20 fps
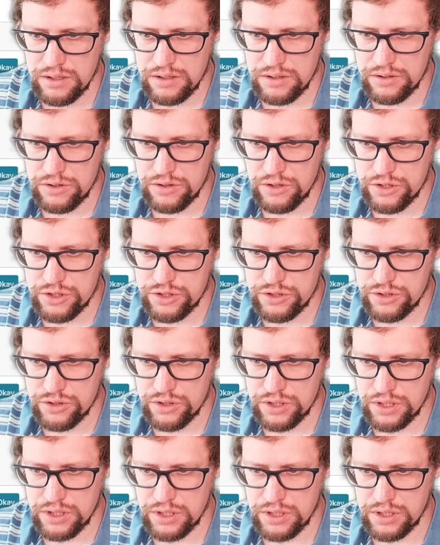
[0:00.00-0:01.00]
I'm not
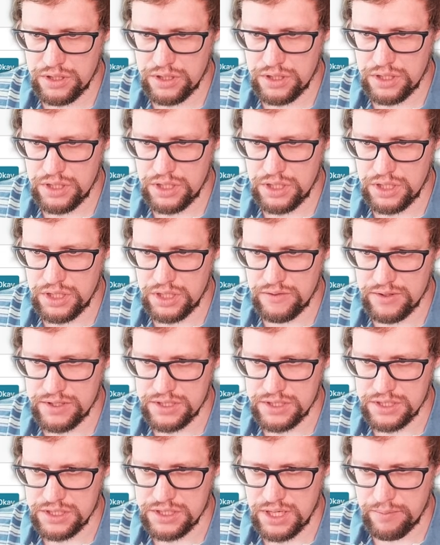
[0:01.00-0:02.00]
sure if it's
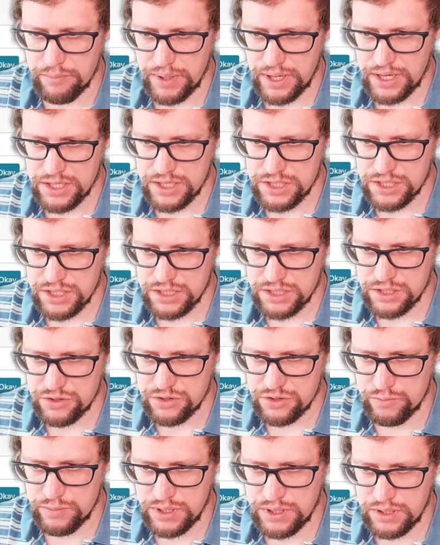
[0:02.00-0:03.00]
in the same package. Yes, it
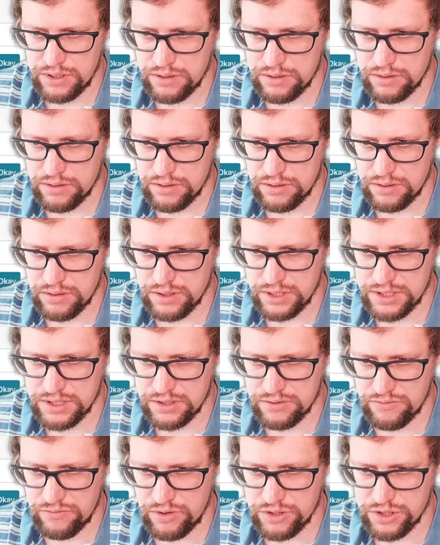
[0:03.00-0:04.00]
be.
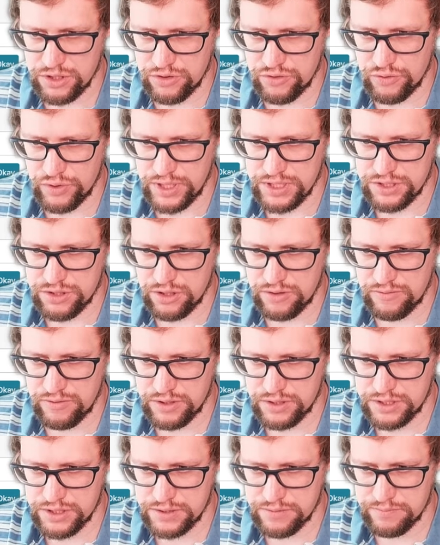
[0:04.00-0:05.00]
Listen function creates
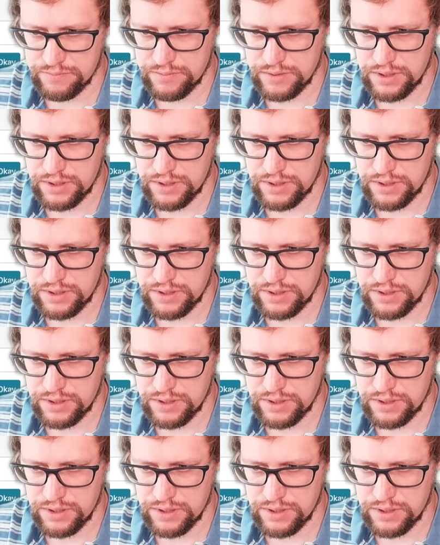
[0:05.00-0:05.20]
servers.